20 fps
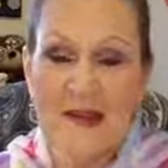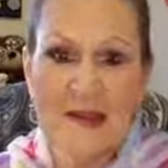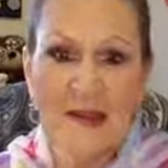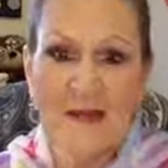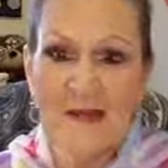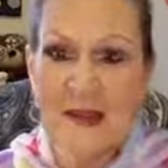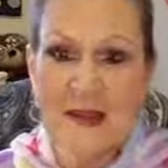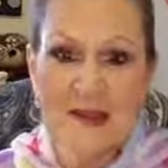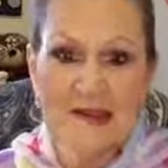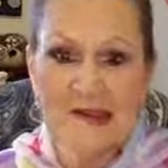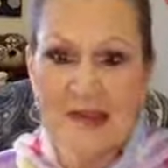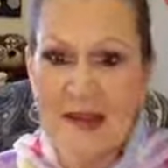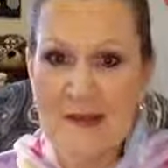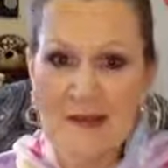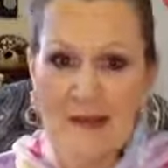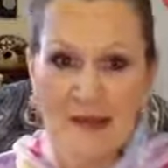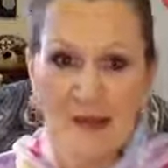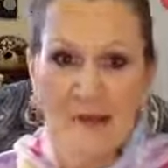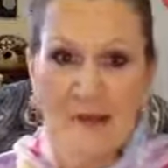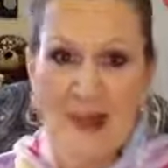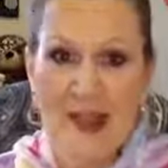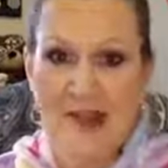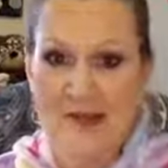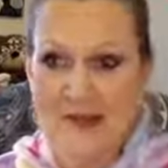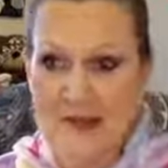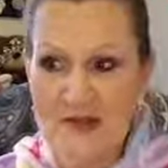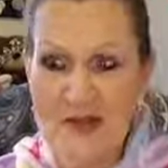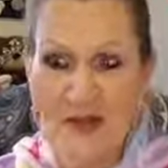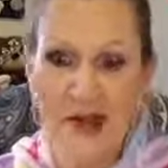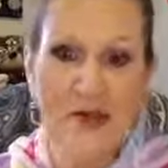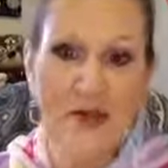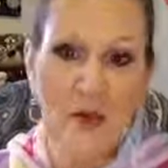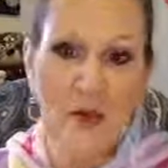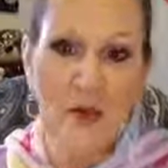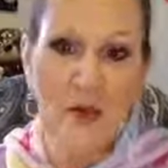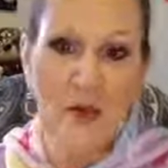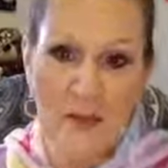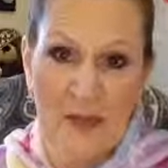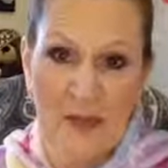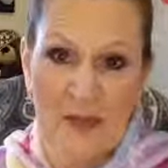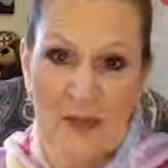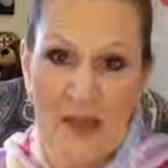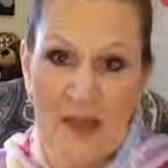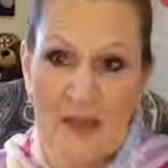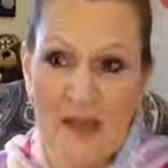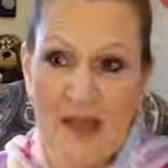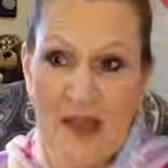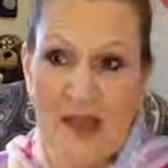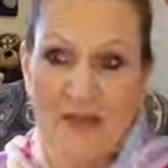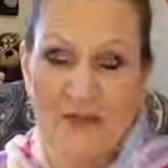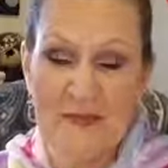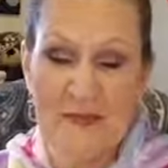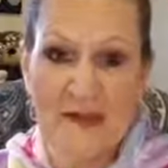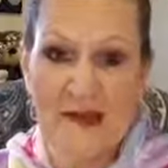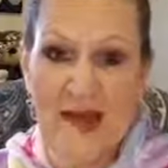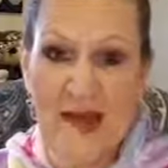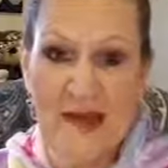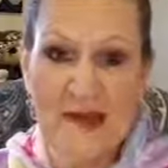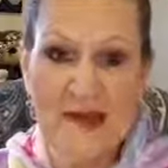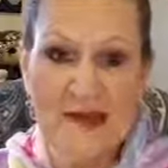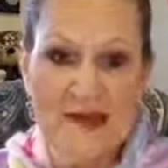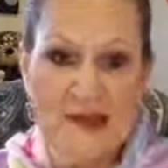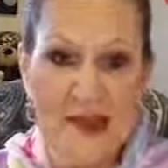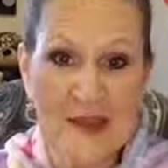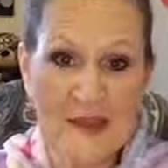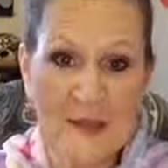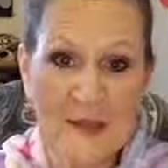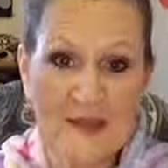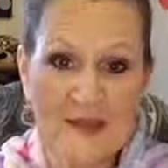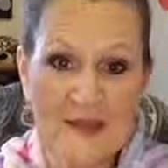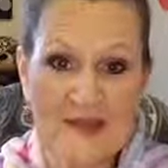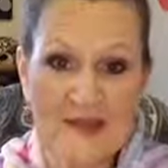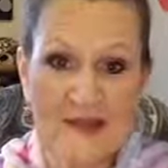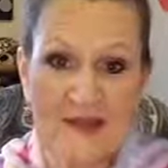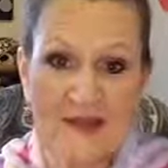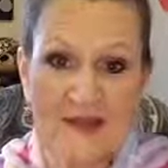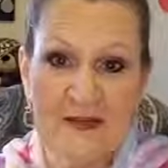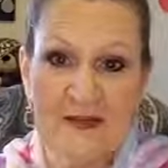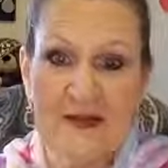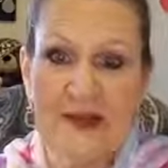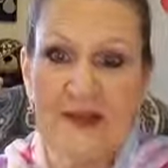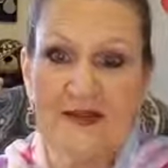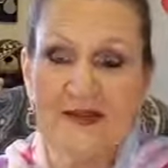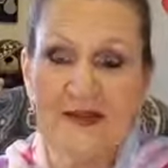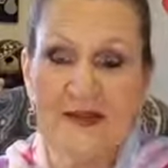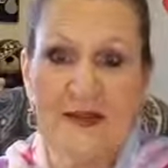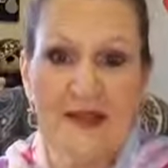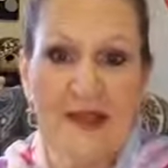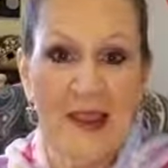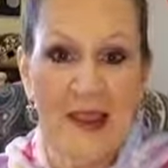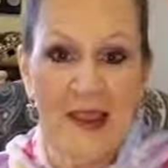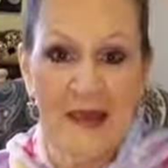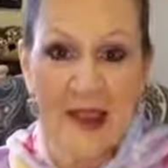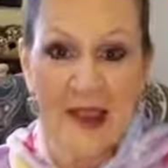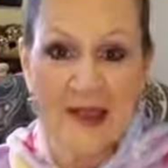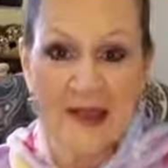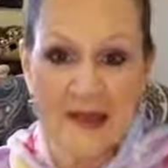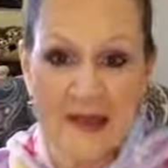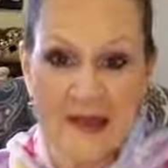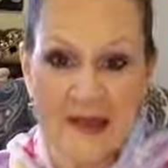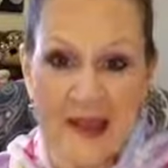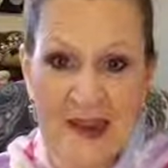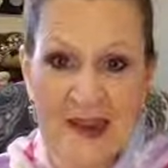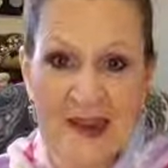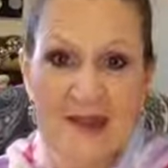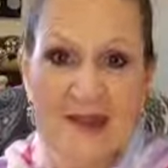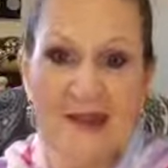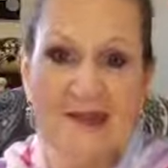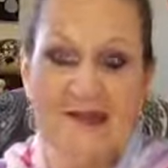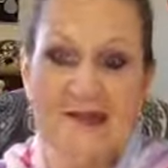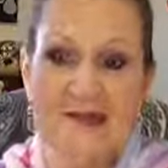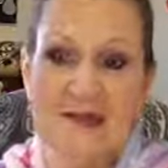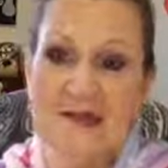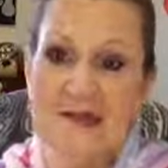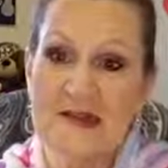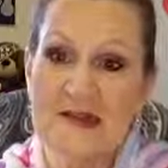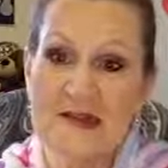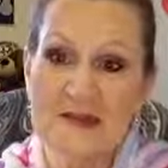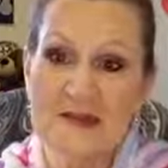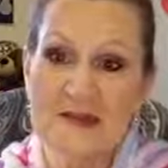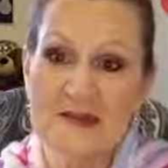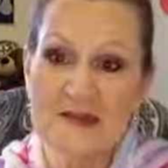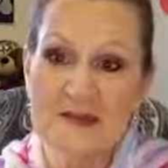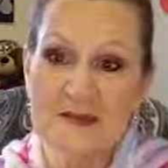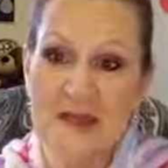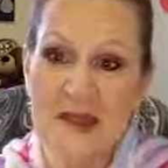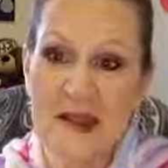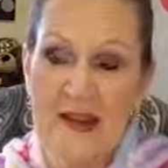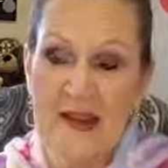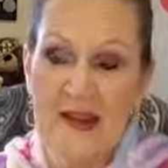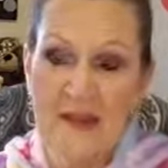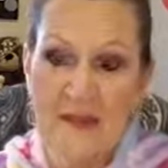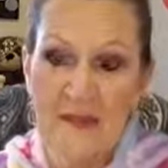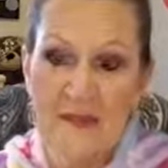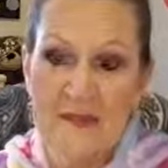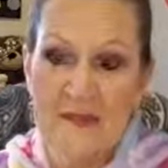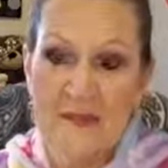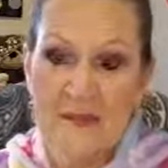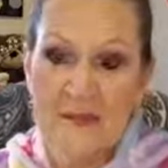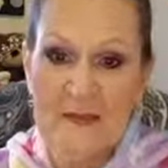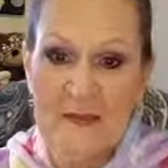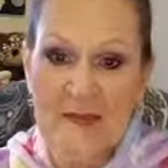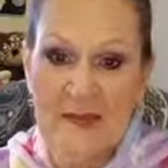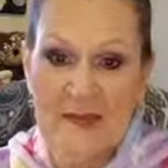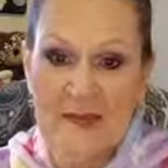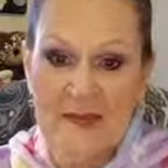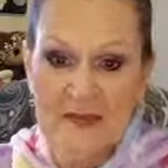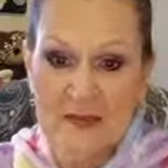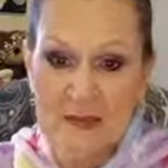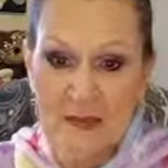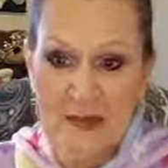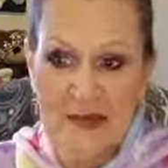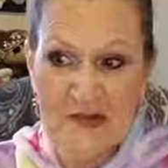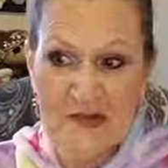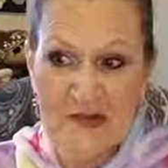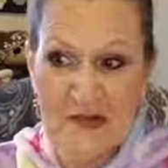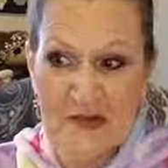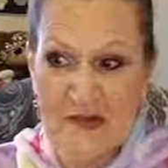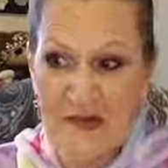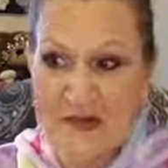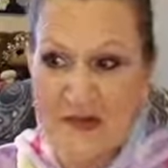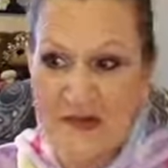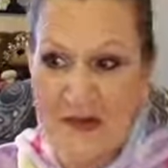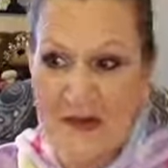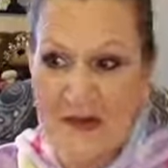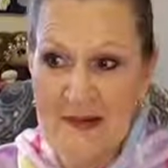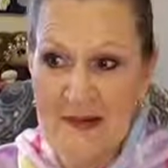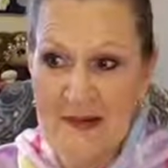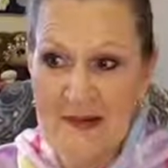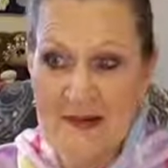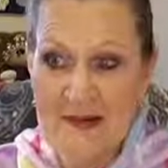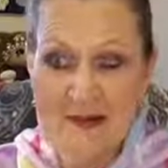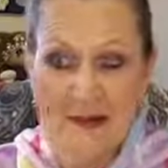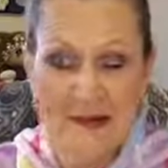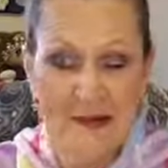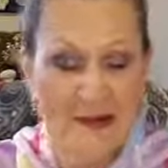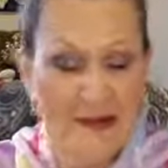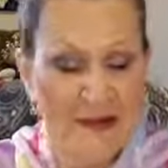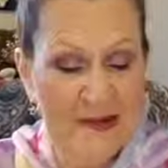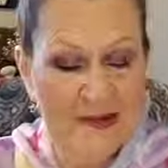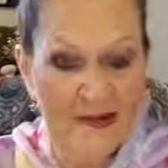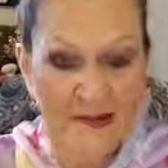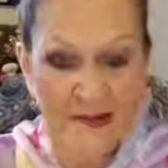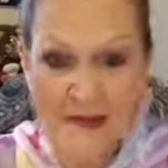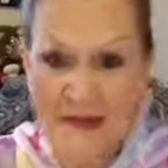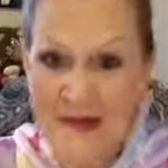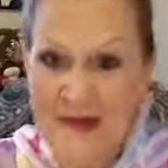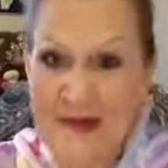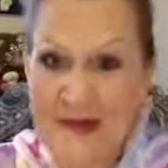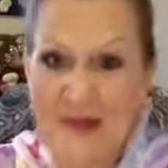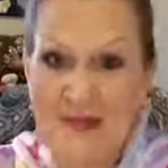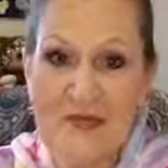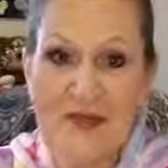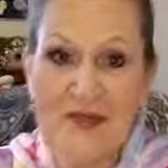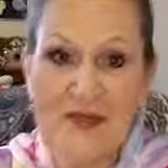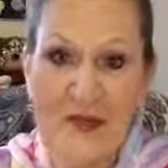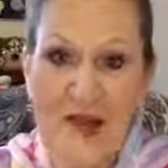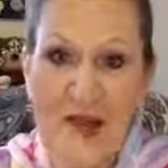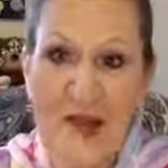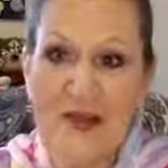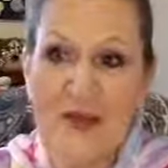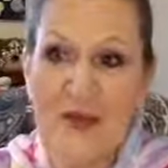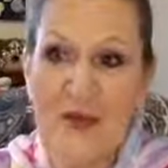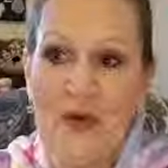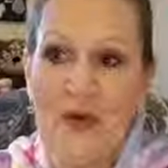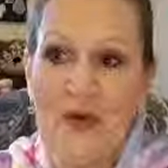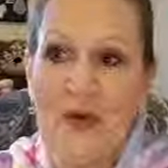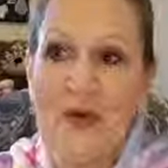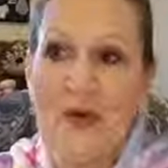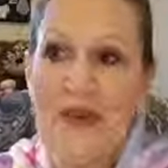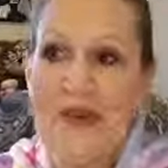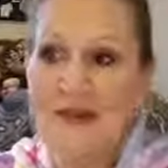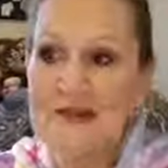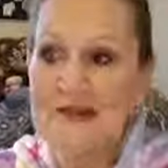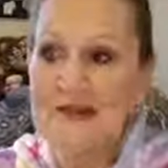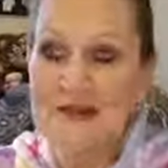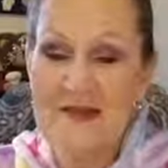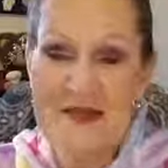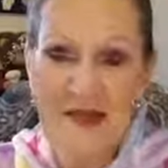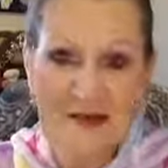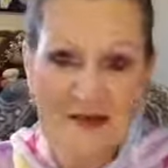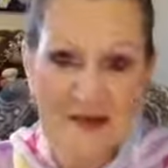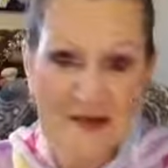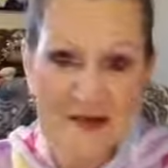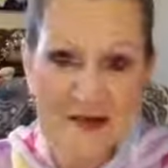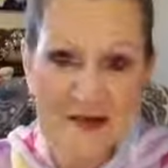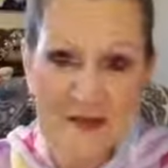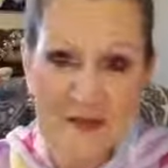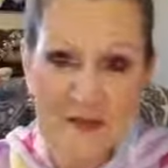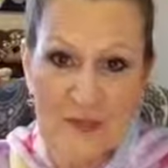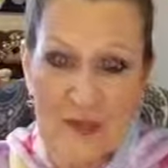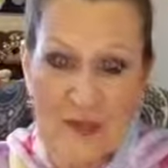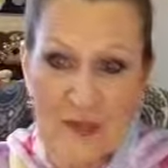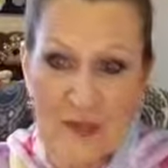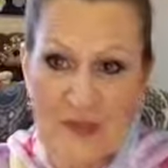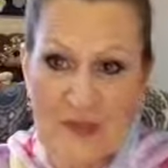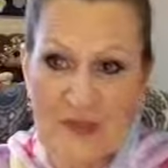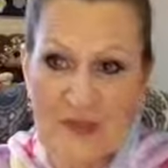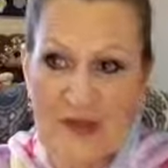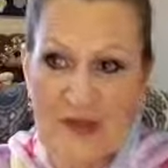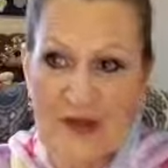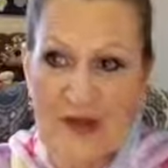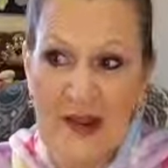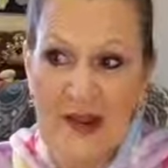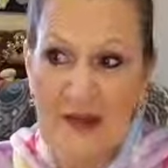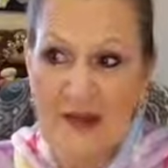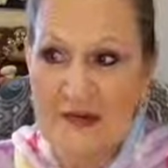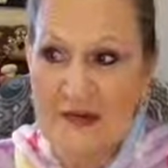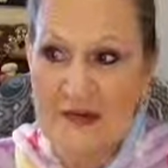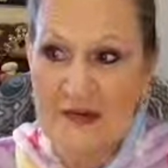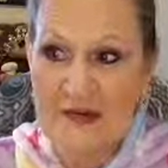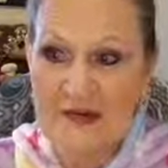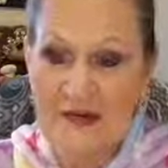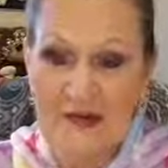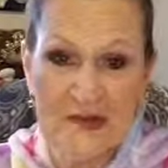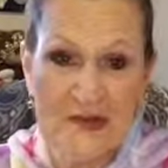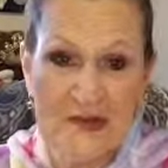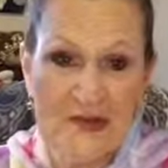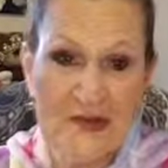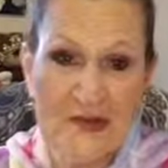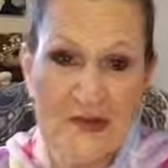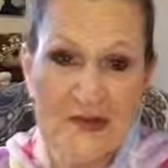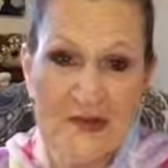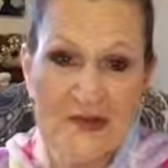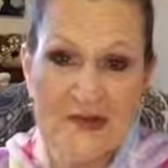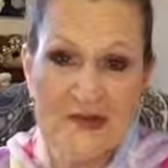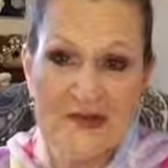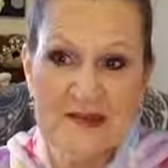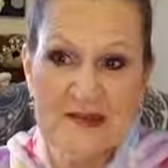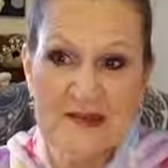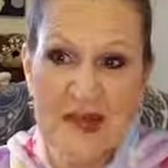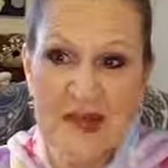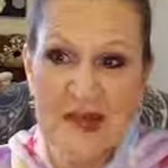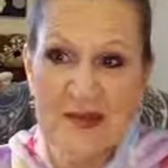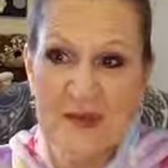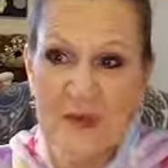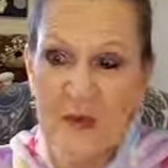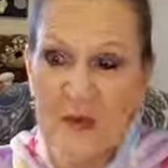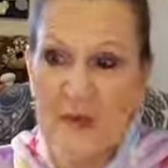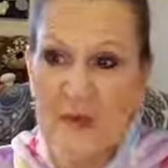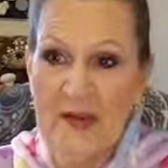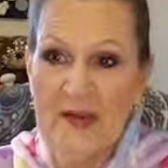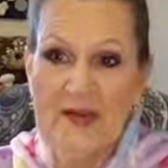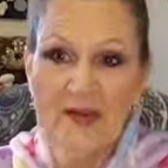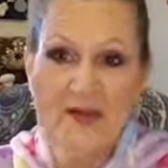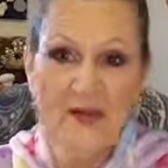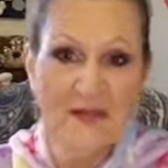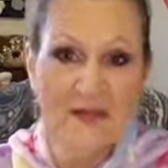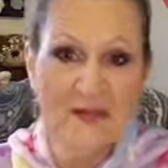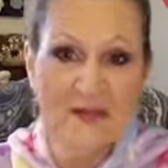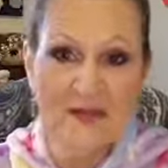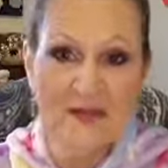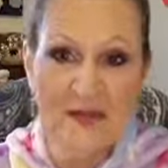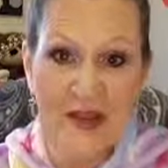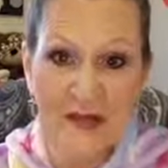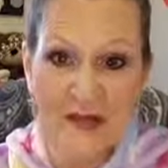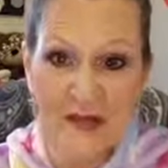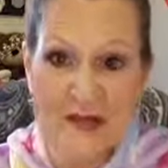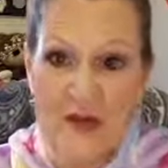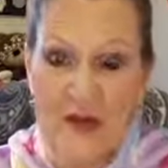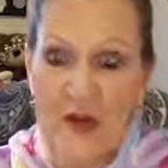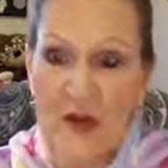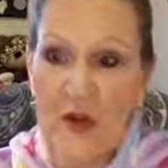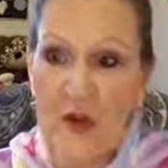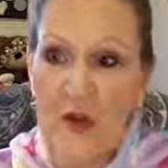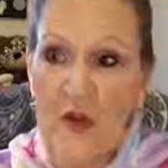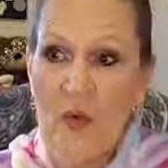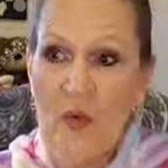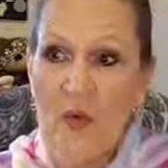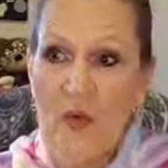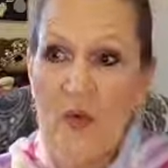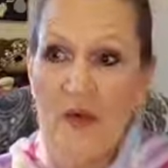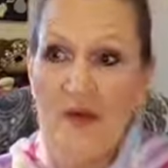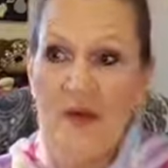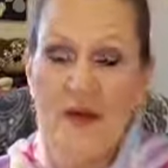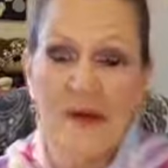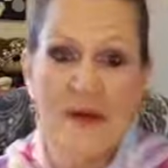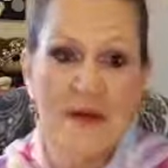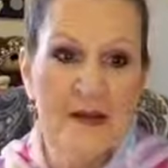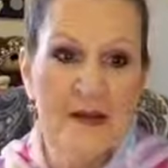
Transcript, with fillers: a lot of times they'll match and then I know I'm on the right path. But anytime there was a disconnect and I negated and didn't listen to my, my intuition and my gut and took another track or selected a different partner than I had initially decided, or picked a different vendor, or,